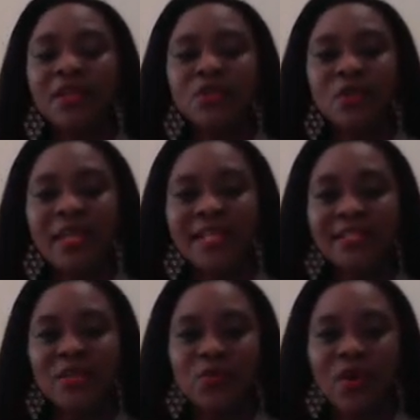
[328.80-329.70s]
So,
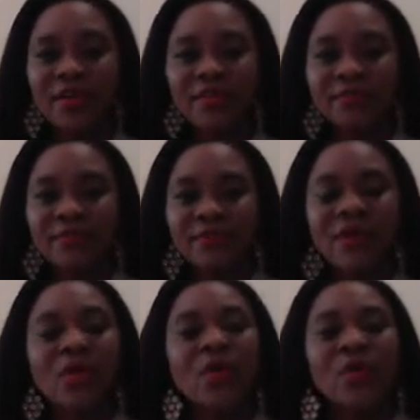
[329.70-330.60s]
lesson one,
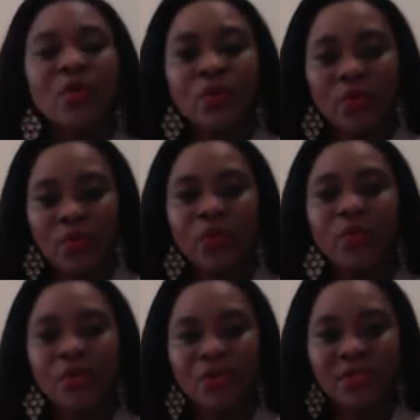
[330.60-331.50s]

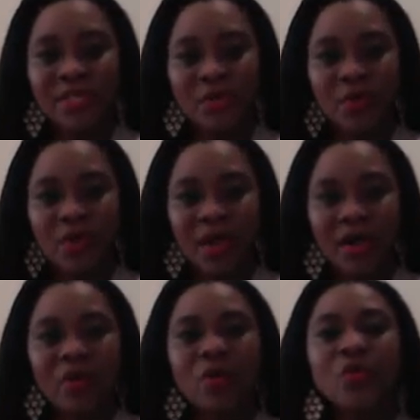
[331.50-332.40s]
who do you say you are?
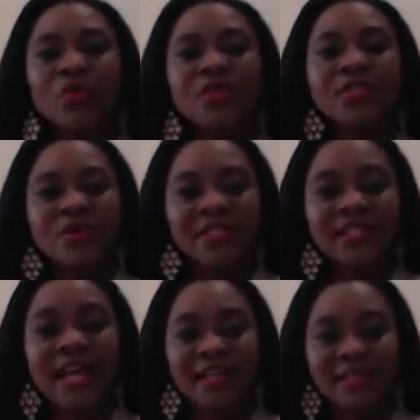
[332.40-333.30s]
Who do you say your
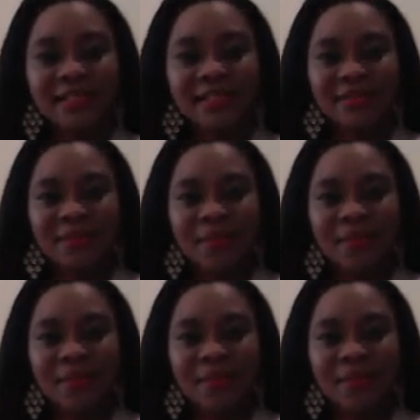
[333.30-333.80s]
style is?